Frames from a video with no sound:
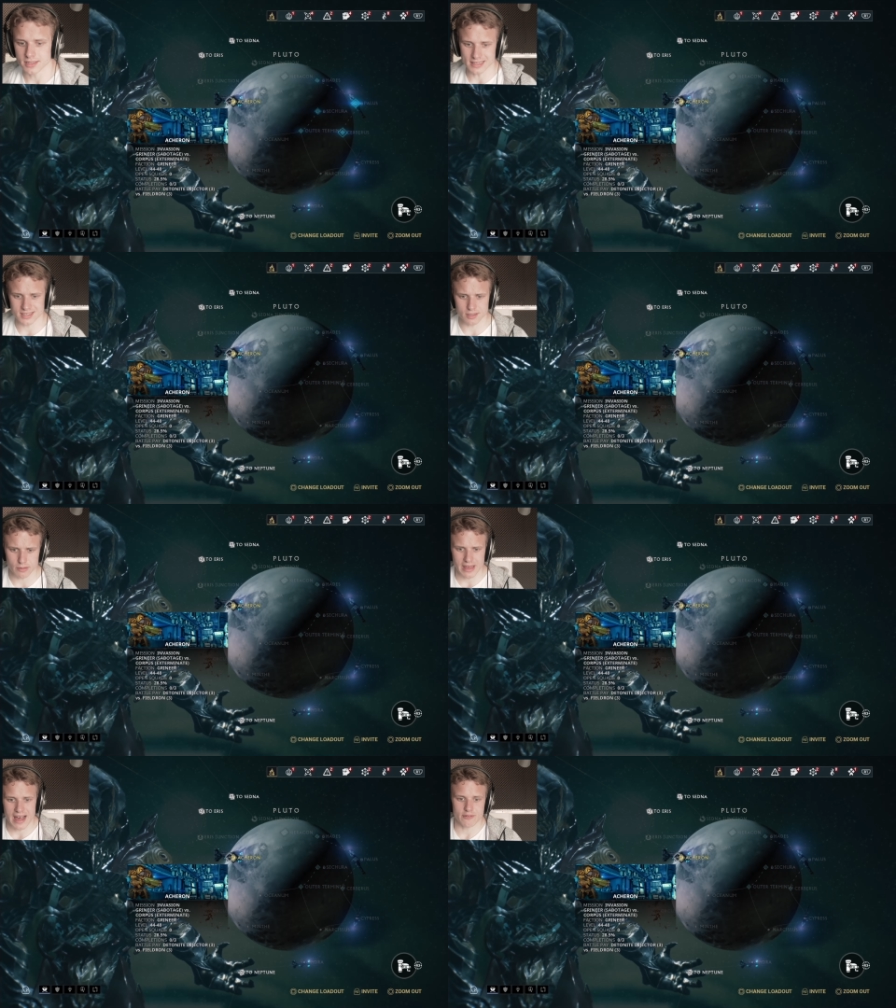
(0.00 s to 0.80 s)
So let's see
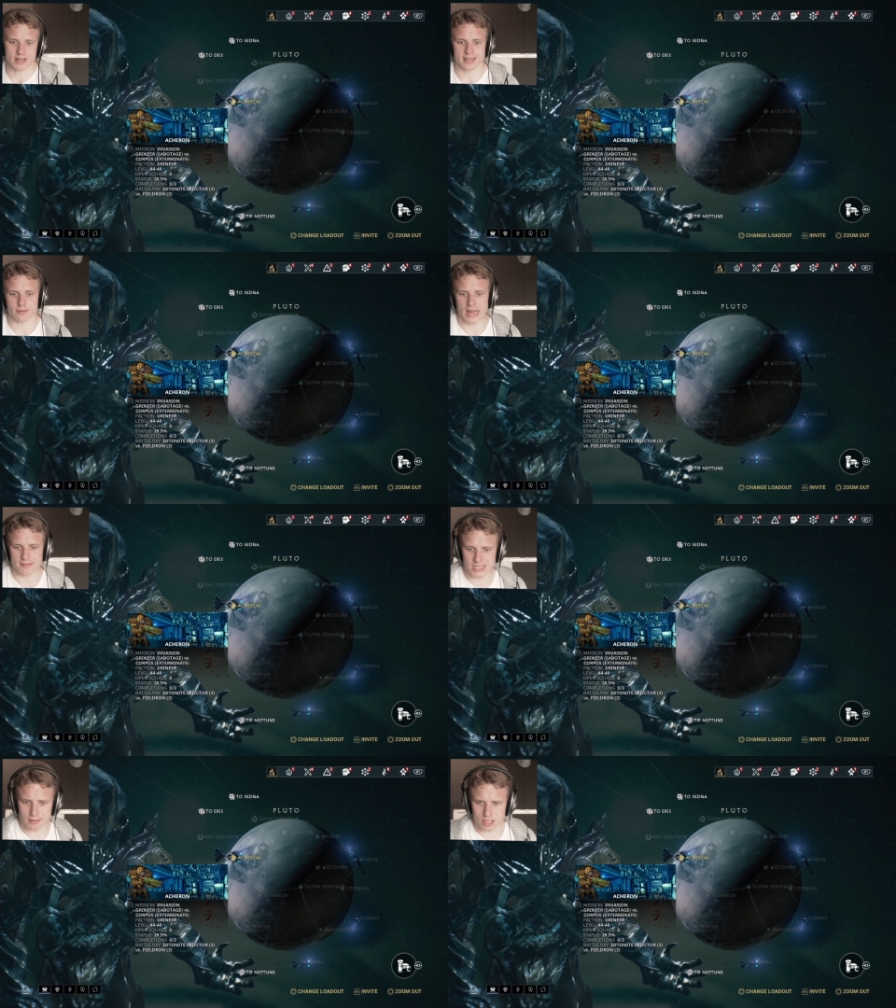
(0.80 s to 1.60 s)
what we have right here. We
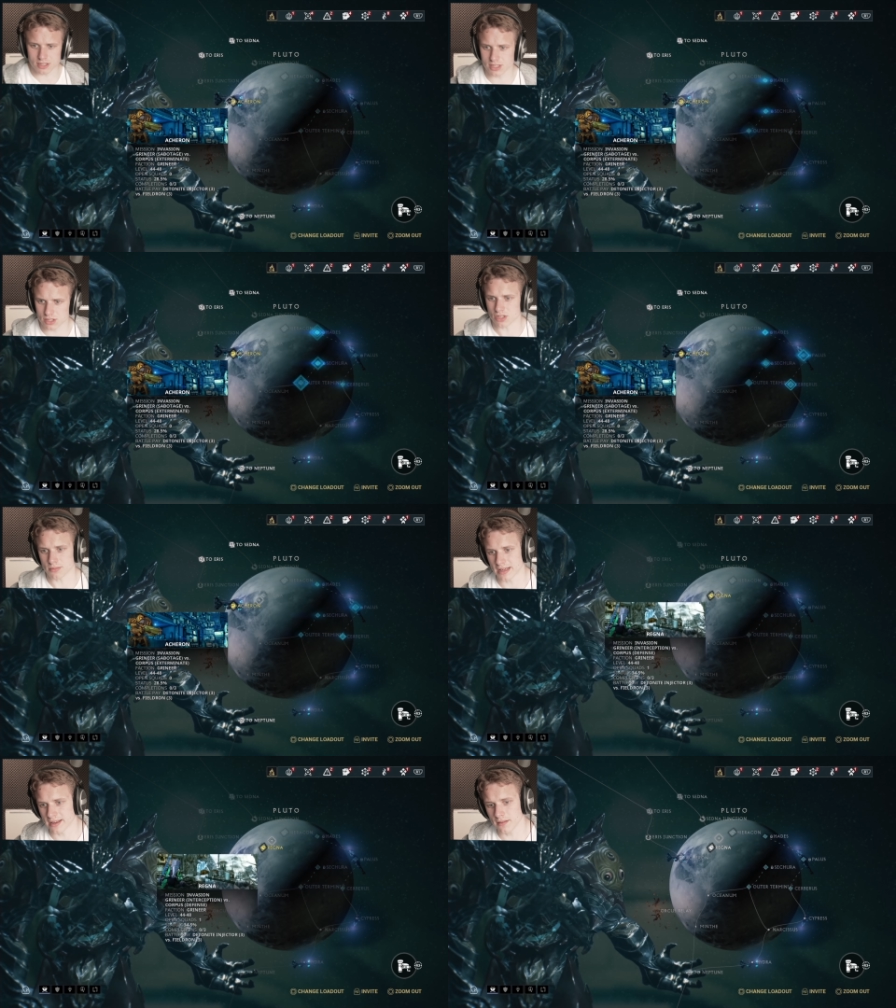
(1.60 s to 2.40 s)
have Sabotage and
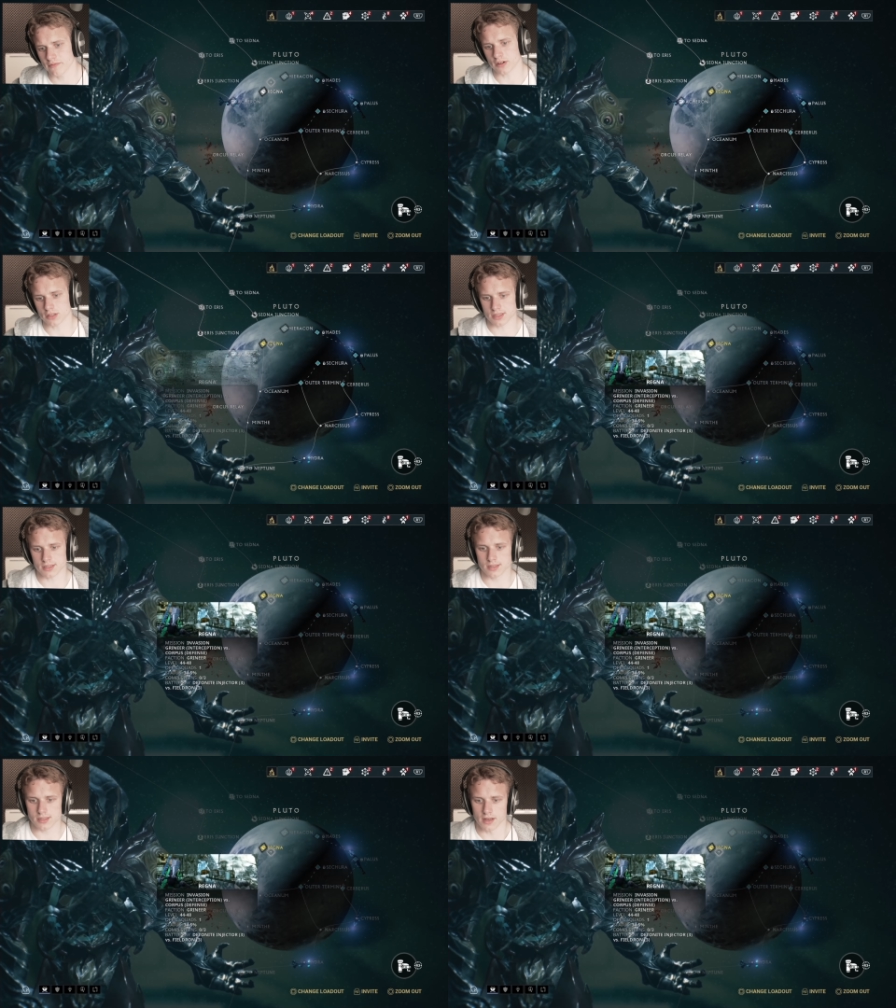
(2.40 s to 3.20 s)
Exterminate
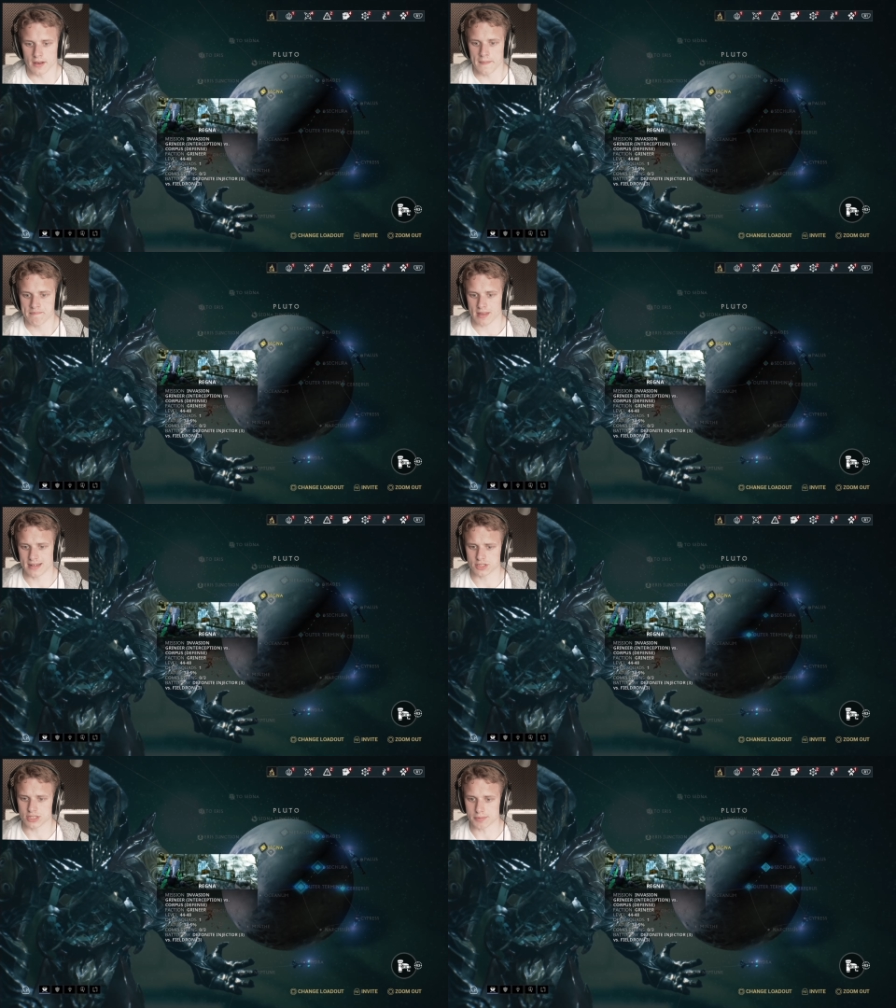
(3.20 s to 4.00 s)
versus
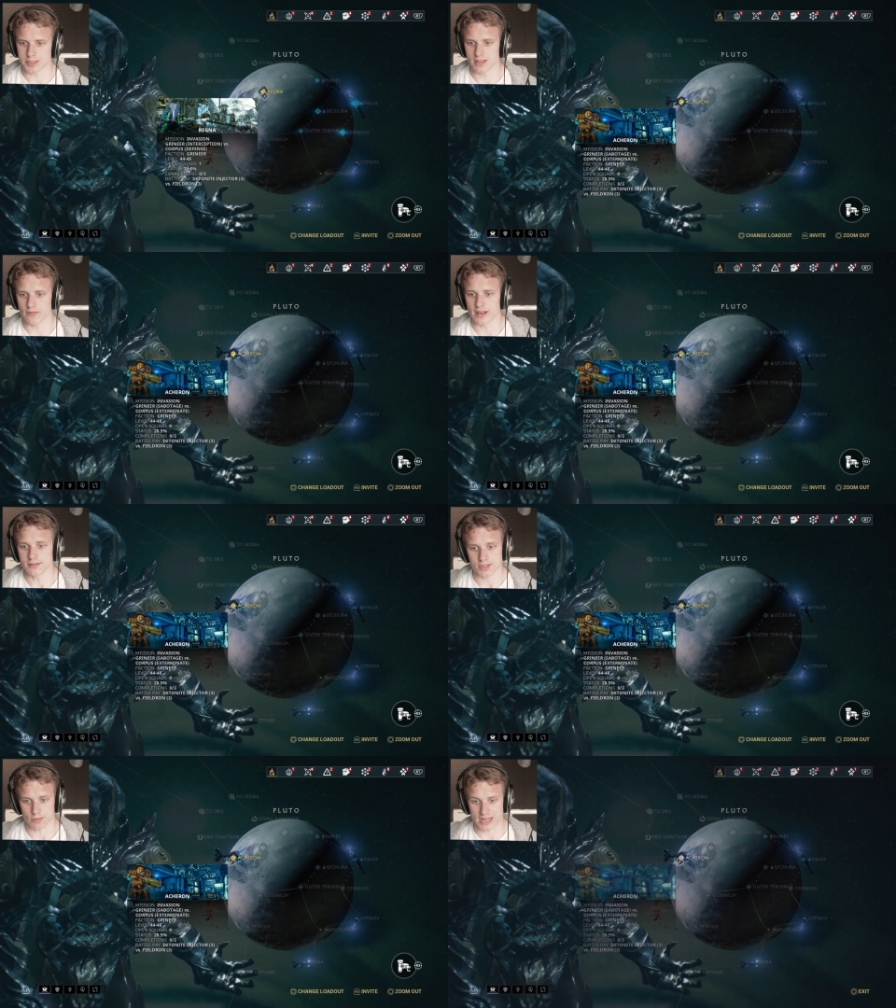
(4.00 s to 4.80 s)
Interception and
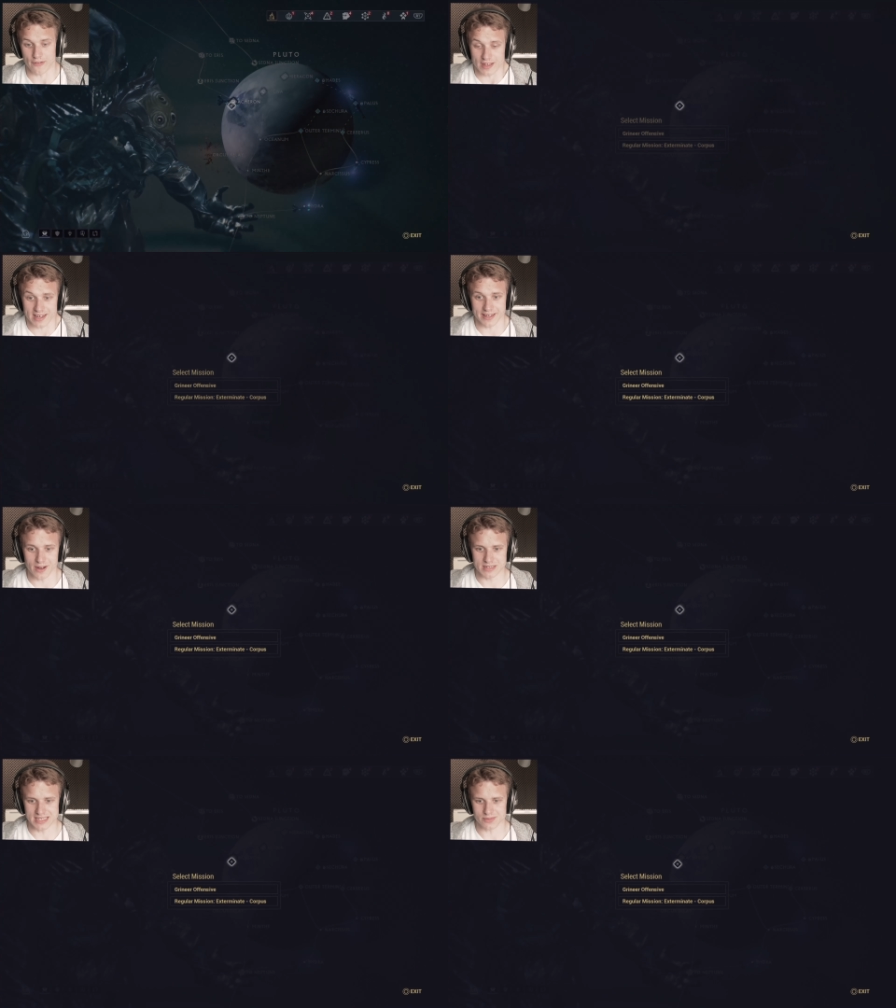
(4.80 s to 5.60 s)
Defense, so we're definitely going to
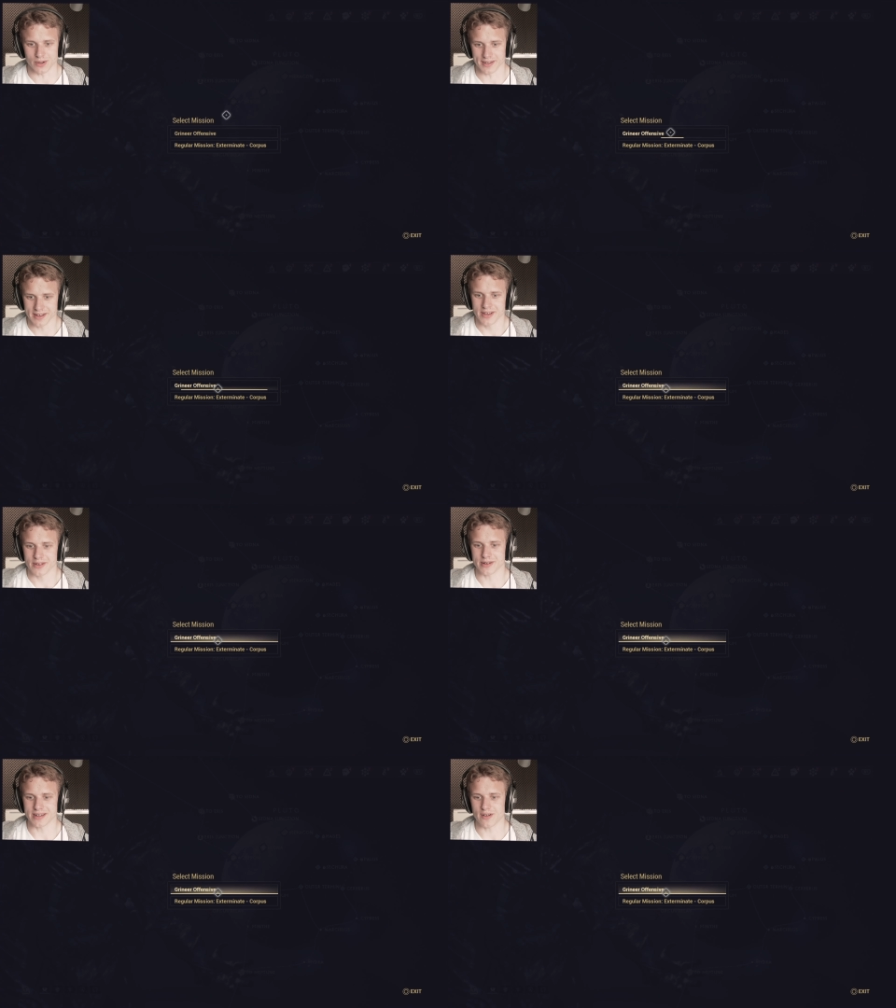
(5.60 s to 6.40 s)
go with this one.
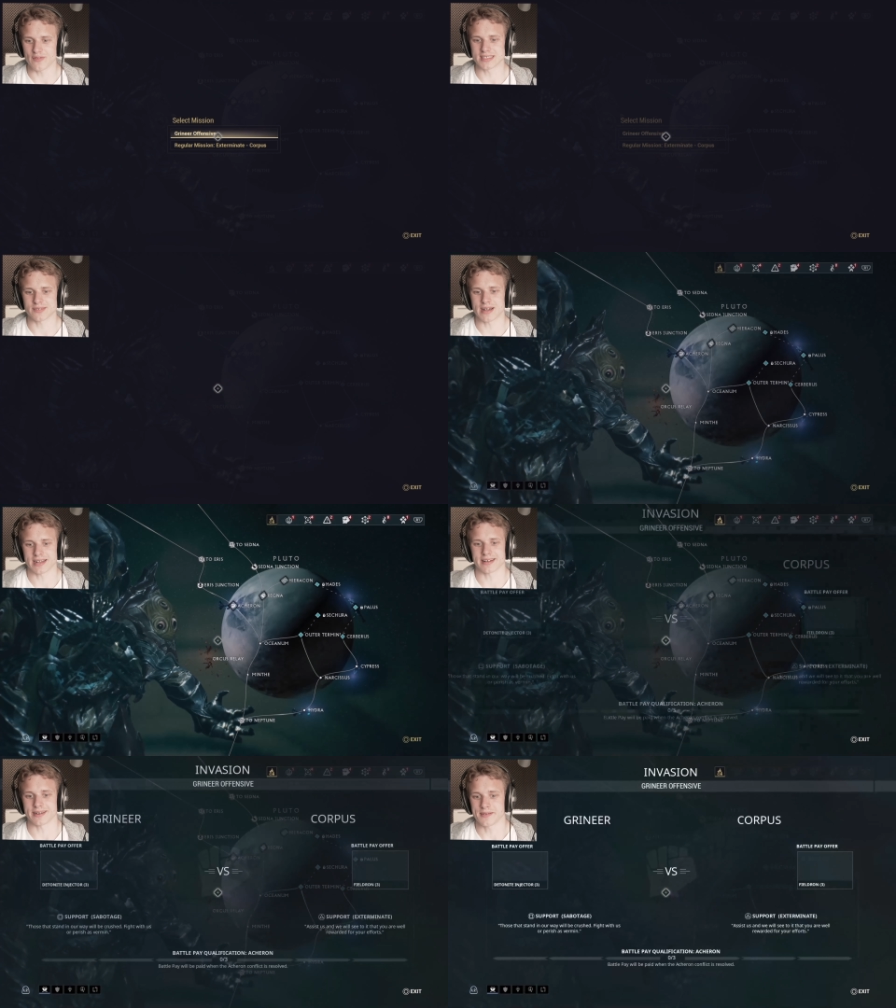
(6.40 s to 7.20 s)
Granier Offensive
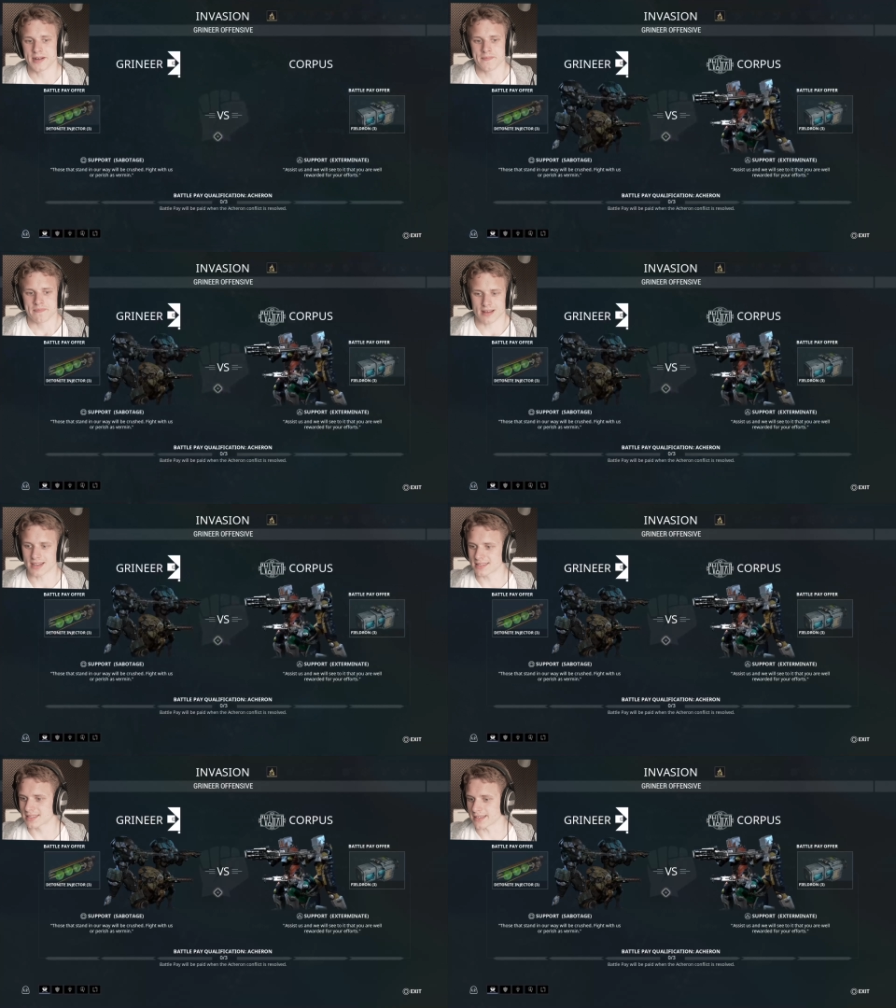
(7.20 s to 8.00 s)
right here.
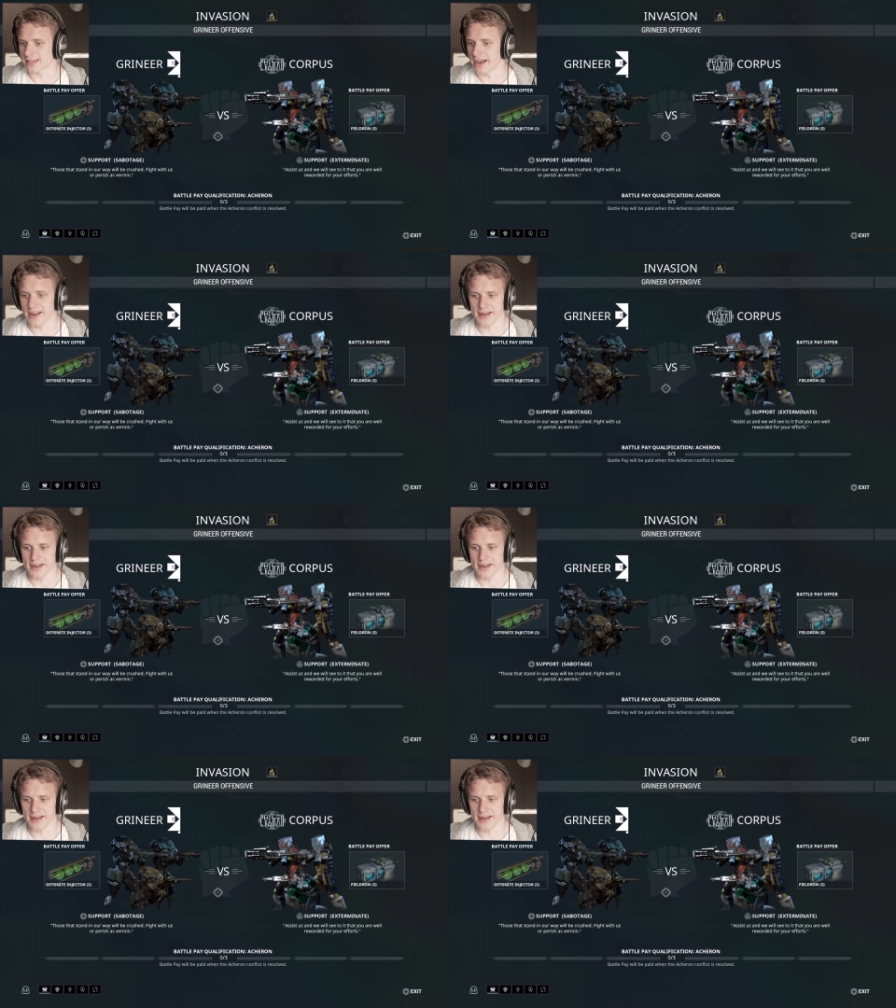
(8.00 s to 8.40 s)
Let's see.